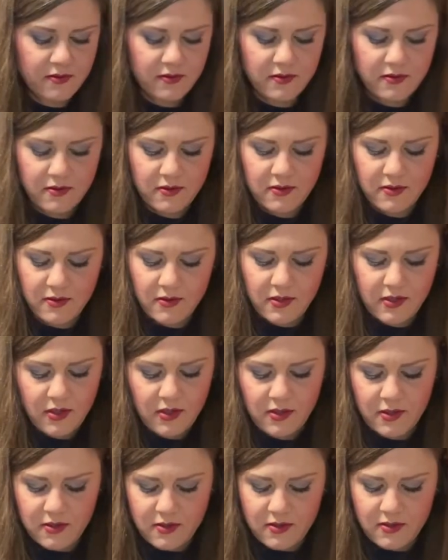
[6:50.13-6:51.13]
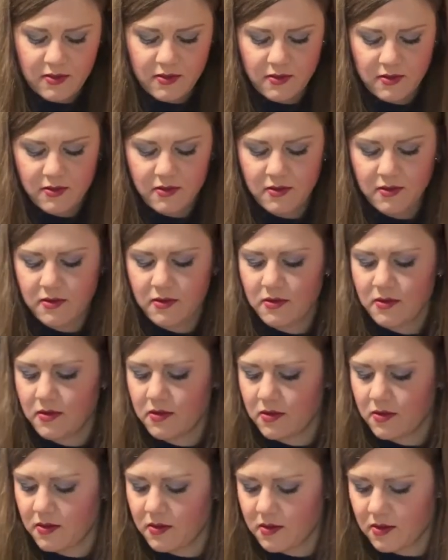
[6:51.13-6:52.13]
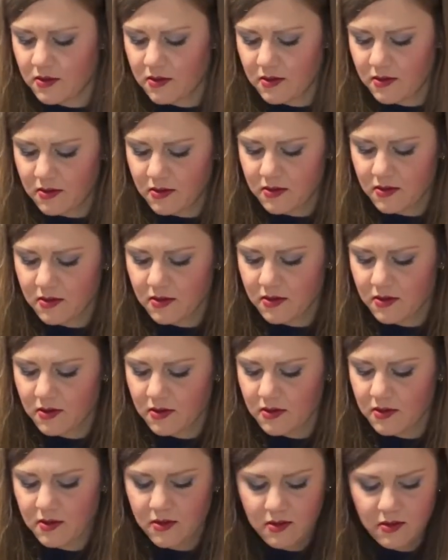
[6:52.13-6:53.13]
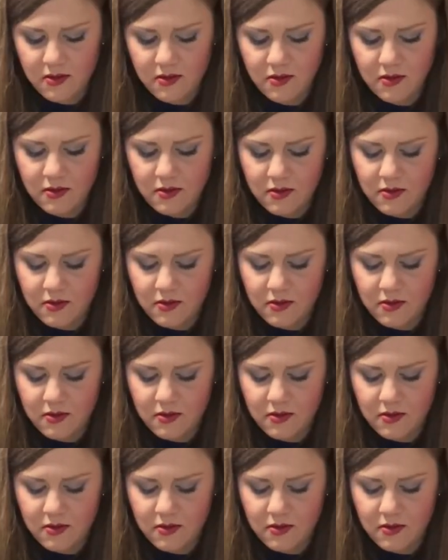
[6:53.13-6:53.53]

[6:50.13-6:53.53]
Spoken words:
Nothing is said.